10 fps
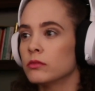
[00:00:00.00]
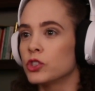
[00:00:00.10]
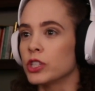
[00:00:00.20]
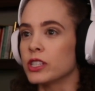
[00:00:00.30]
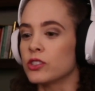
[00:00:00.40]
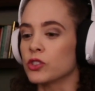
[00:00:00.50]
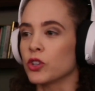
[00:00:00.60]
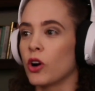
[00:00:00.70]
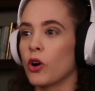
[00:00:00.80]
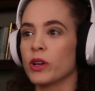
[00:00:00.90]
Jesus
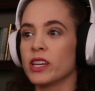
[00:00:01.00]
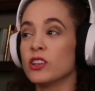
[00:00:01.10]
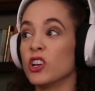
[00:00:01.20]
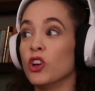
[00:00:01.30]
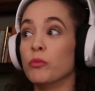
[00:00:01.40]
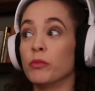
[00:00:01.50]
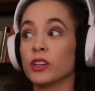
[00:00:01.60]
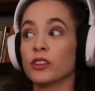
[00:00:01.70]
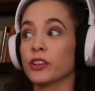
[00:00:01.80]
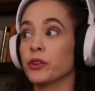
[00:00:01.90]
Christ. Oh, he'll
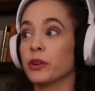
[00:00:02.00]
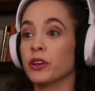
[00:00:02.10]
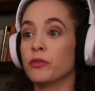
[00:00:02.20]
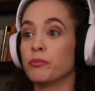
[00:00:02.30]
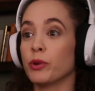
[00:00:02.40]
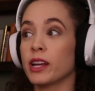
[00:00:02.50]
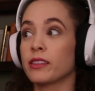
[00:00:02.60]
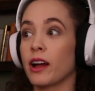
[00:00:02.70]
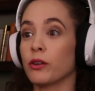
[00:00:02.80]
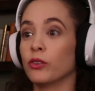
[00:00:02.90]
murder you. He'll
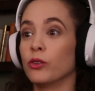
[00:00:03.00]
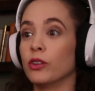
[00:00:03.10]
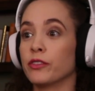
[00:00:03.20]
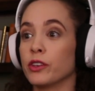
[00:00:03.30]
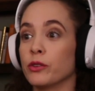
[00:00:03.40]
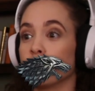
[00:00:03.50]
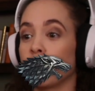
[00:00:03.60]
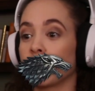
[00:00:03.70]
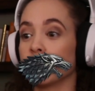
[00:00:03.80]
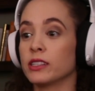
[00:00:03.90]
break that rule if you
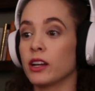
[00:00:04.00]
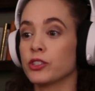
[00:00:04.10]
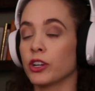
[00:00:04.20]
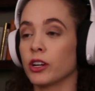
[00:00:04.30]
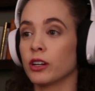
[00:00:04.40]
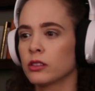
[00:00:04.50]
touch her.